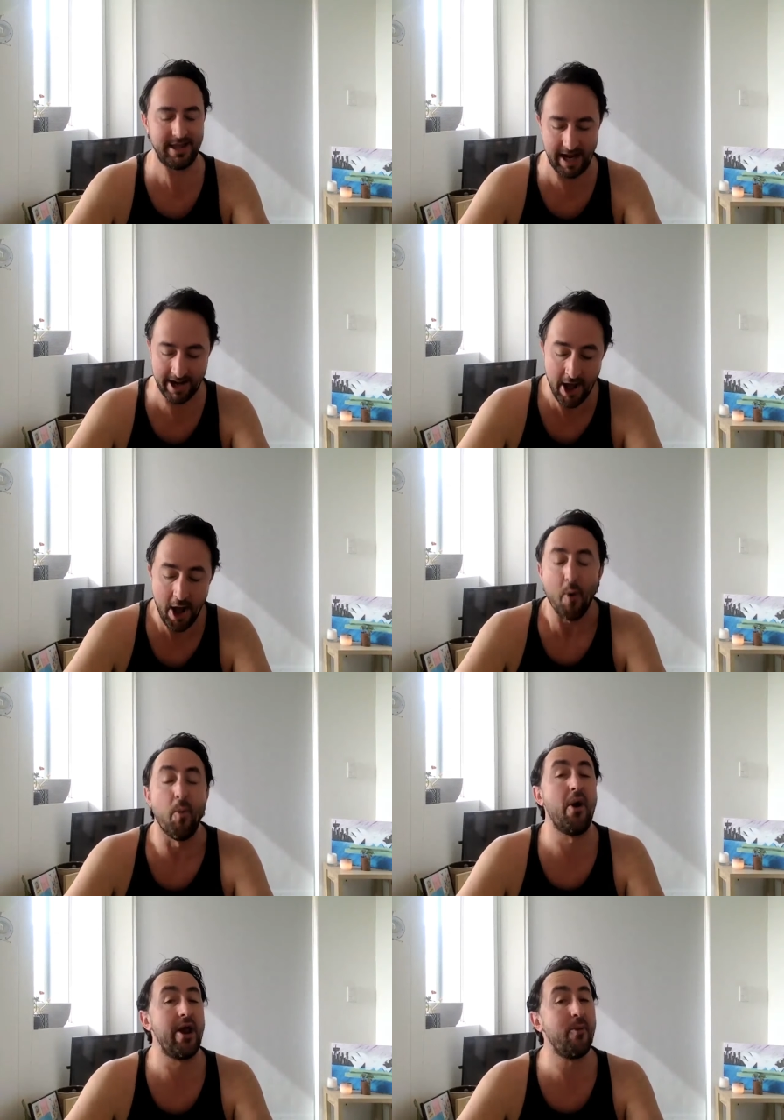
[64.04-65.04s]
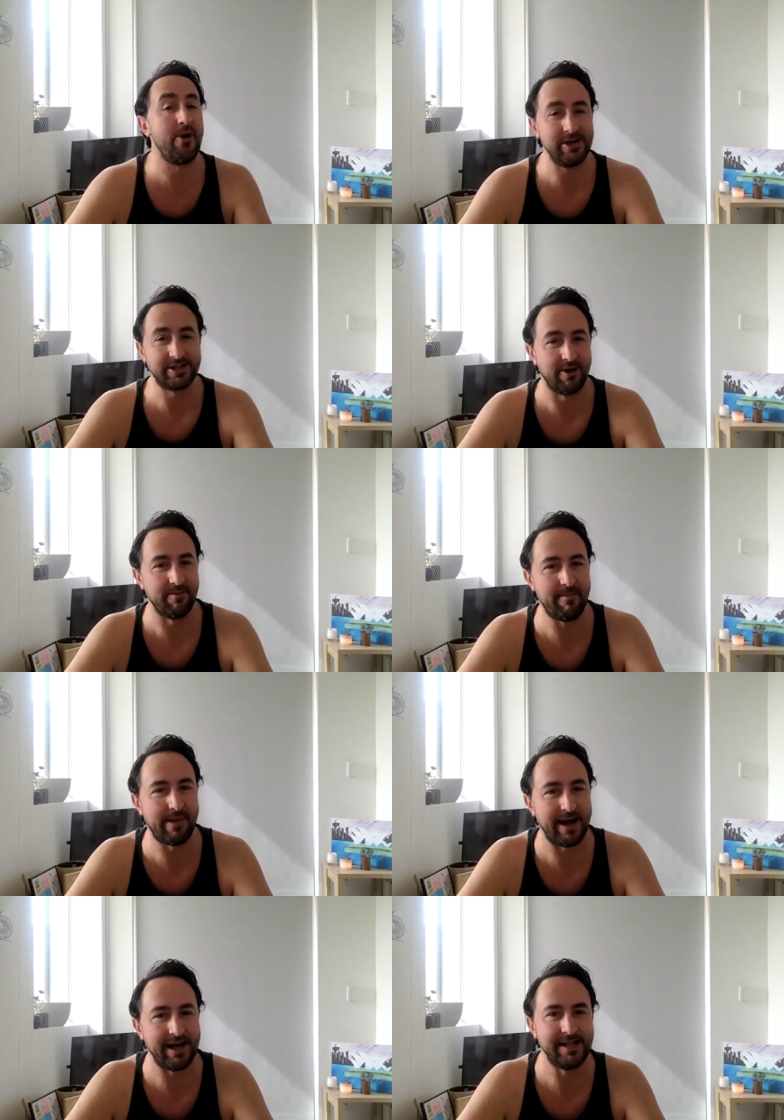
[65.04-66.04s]
thing. What I want you to
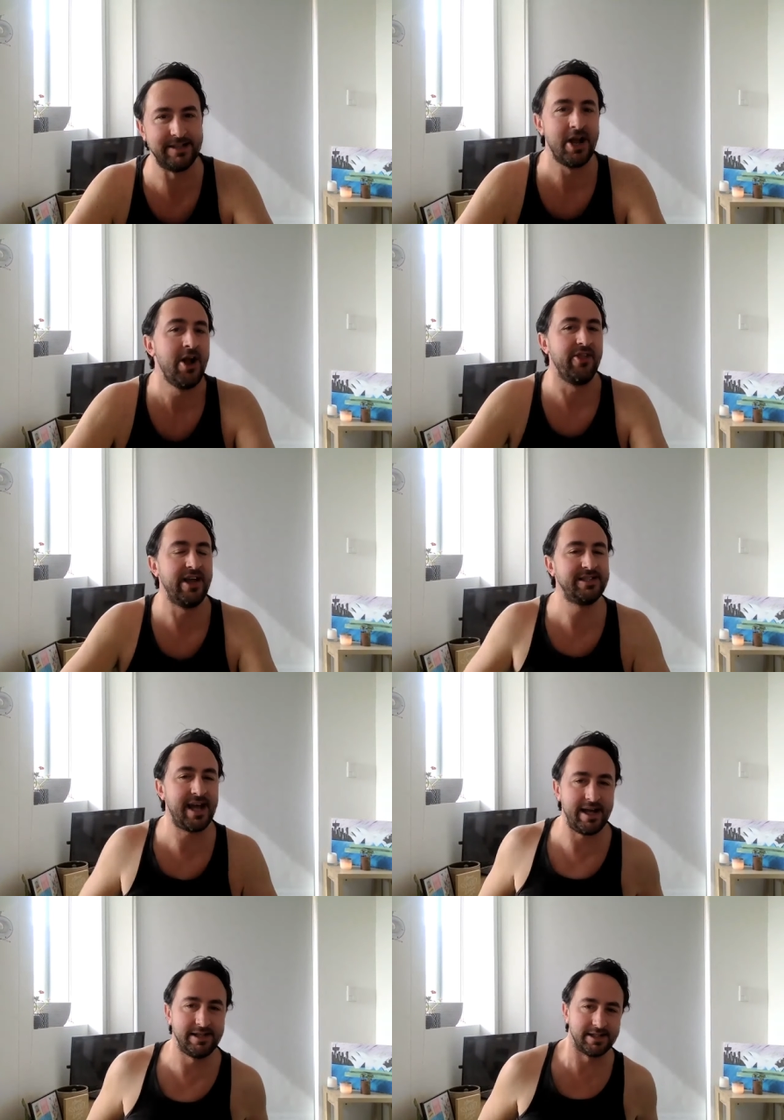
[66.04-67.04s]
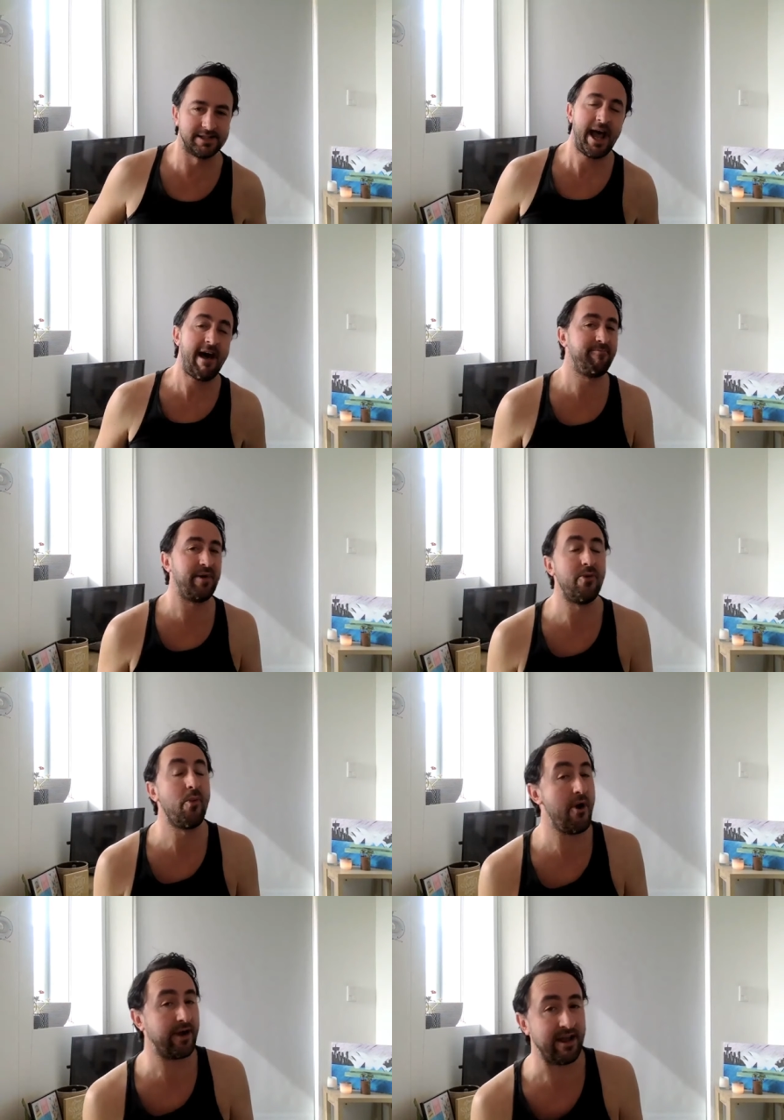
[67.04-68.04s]
remember is these agents have been
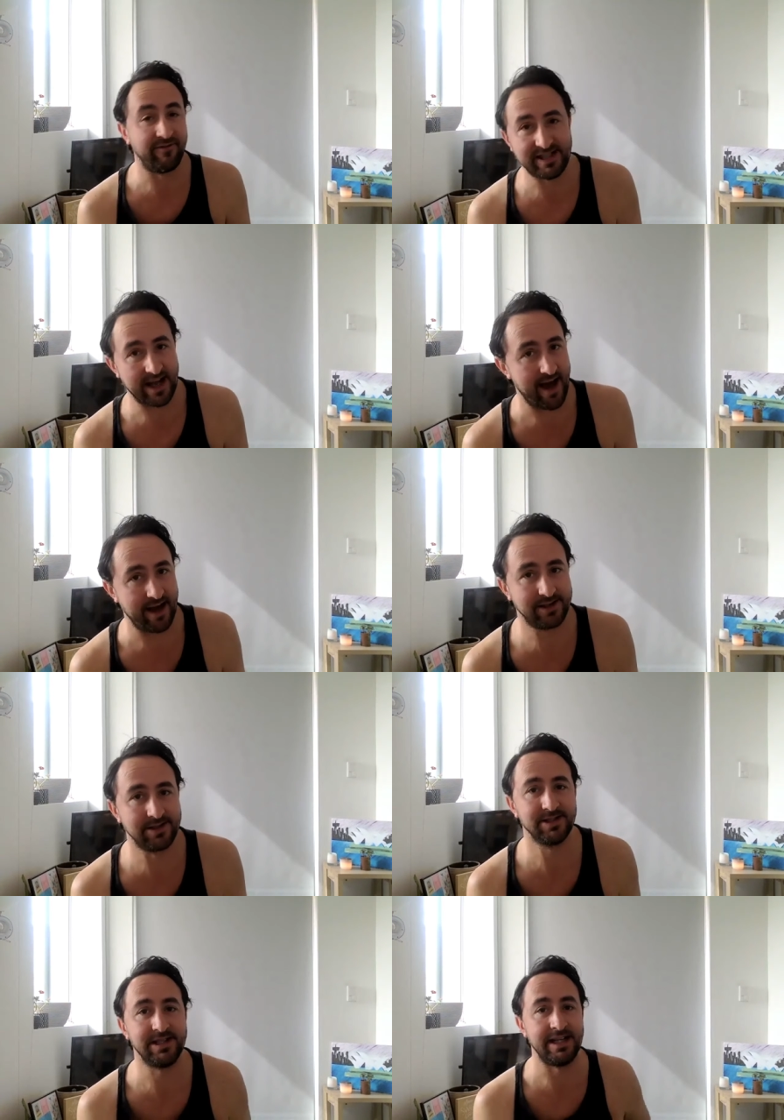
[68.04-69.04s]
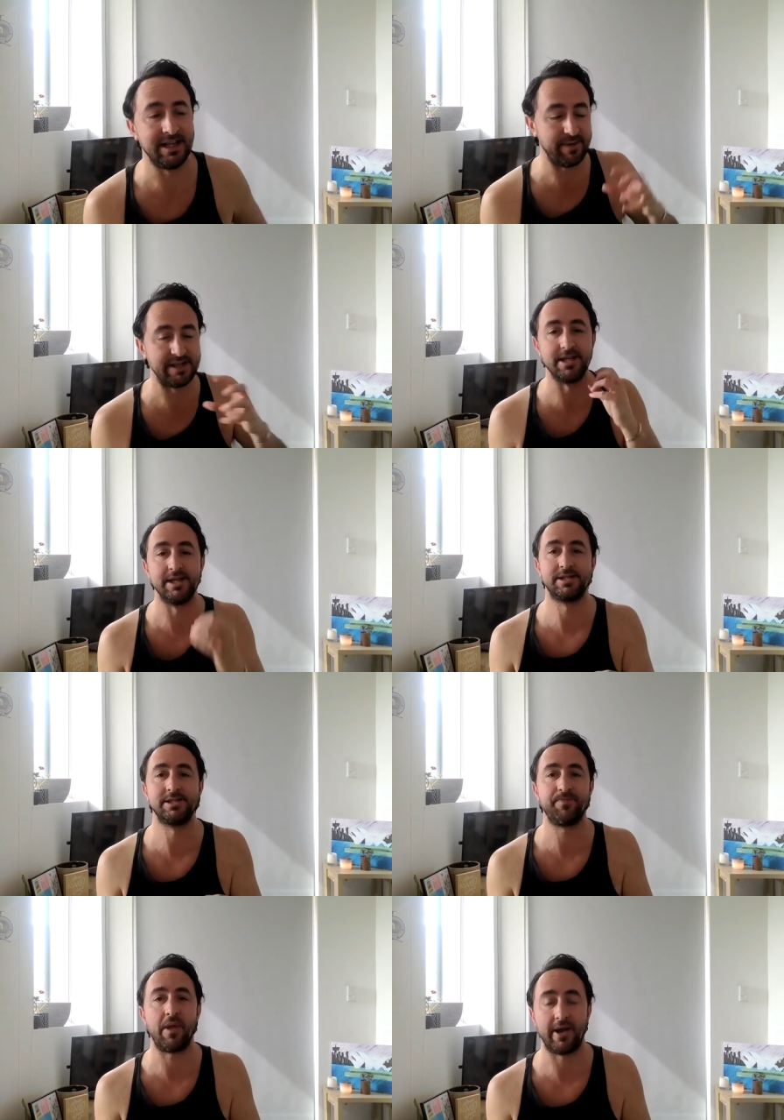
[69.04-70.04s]
working for decades in the
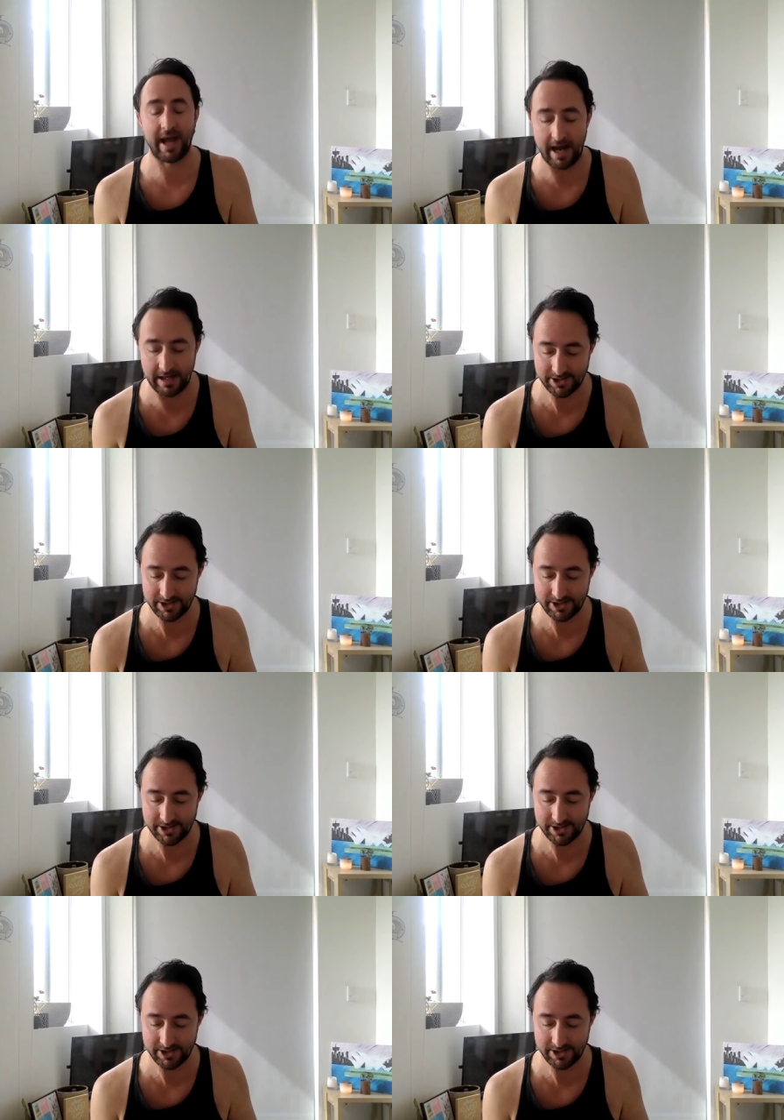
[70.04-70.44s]
business, okay?